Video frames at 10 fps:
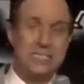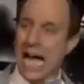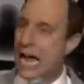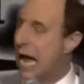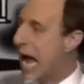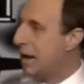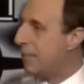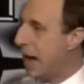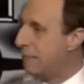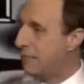Because
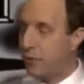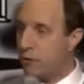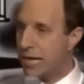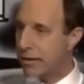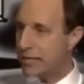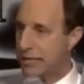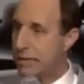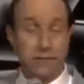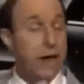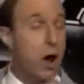I for those holidays,
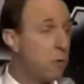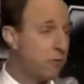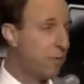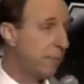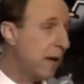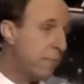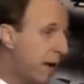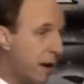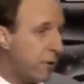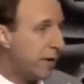they're terrible for me. I'm not
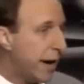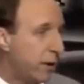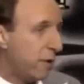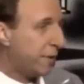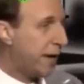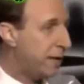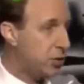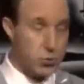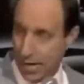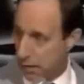married. I don't have
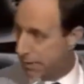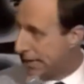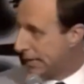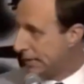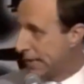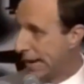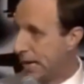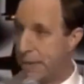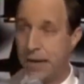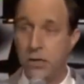kids. Drink up, ladies. I
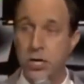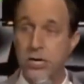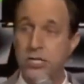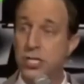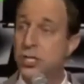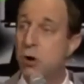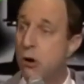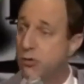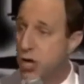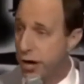get better looking as the show
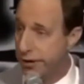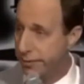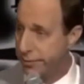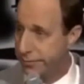goes on.